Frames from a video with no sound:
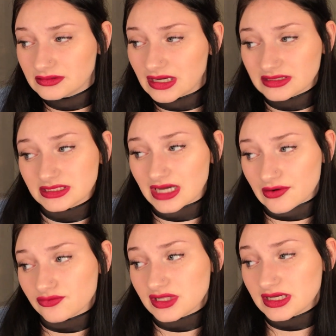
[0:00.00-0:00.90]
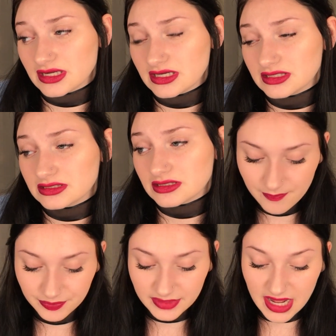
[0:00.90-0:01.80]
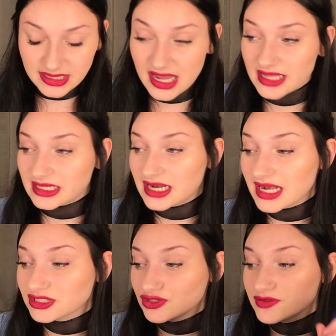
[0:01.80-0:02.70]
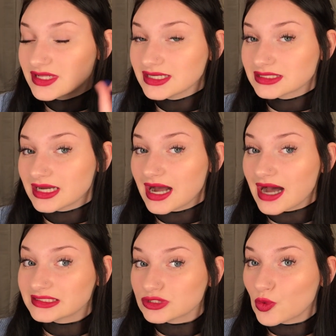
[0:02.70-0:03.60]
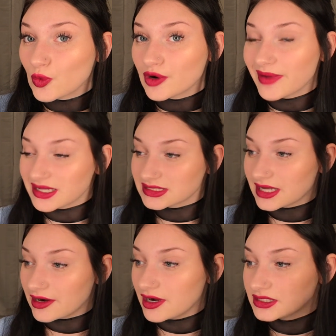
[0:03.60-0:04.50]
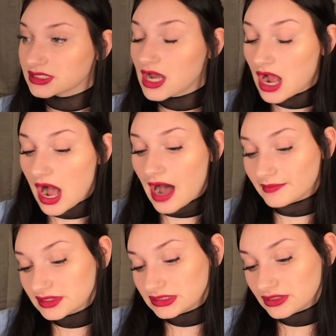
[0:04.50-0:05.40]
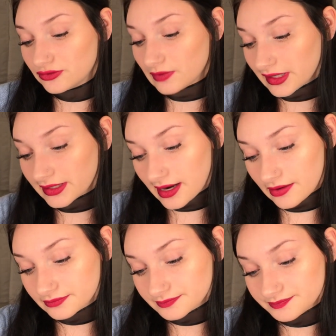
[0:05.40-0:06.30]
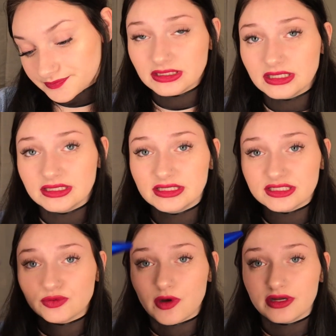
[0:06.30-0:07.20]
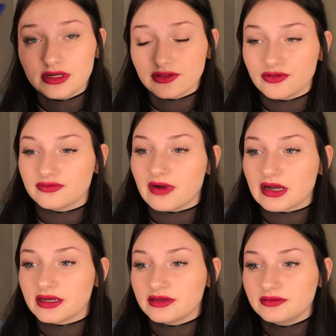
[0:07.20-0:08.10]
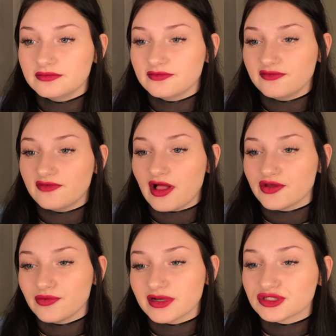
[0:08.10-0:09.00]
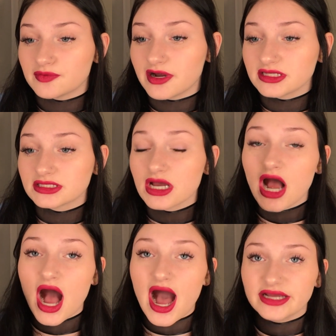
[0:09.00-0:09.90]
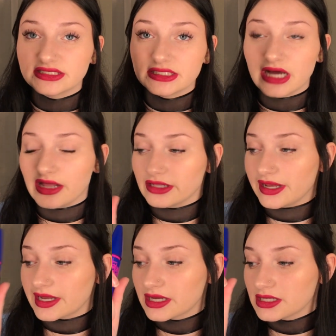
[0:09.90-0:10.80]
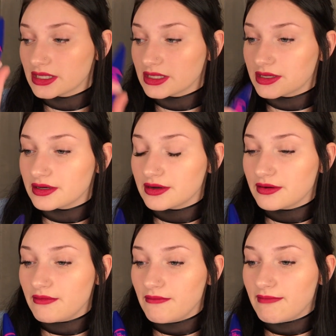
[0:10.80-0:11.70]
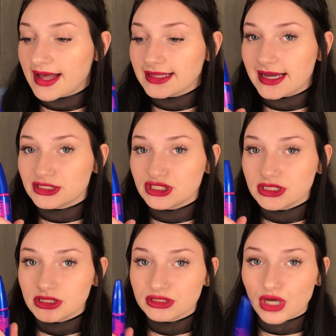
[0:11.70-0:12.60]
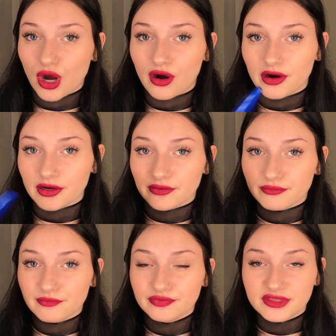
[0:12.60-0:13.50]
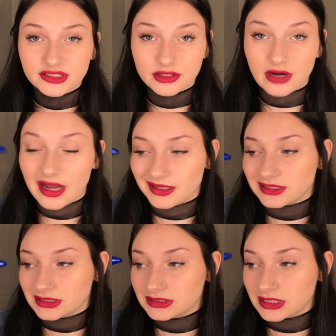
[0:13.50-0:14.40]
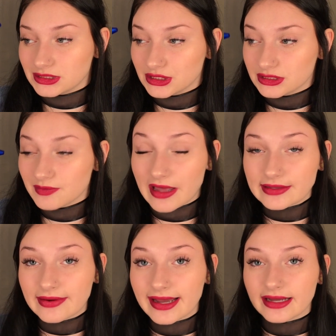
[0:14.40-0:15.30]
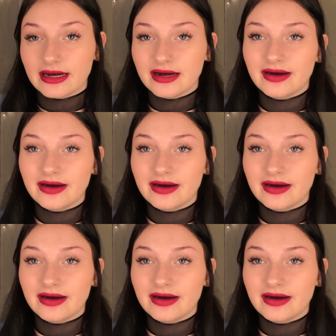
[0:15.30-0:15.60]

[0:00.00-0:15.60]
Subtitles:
At least I don't think it is. And then the next two things I got were mascaras. I'm gonna tell you right now, this one, the Rocket Volume Express, I did not like. My lashes these are eyelash extensions, by the way.